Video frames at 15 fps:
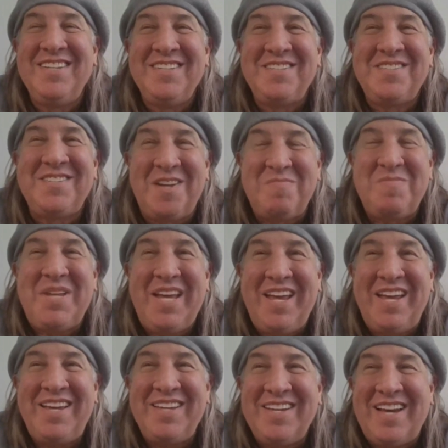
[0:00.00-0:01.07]

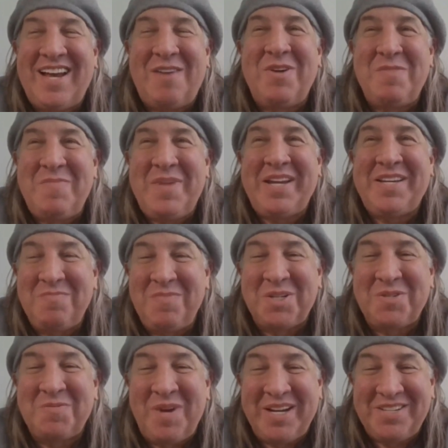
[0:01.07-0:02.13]
"Someday I want to make as
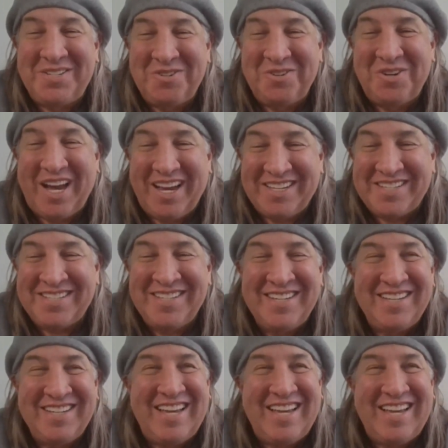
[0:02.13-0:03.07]
much money as you guys."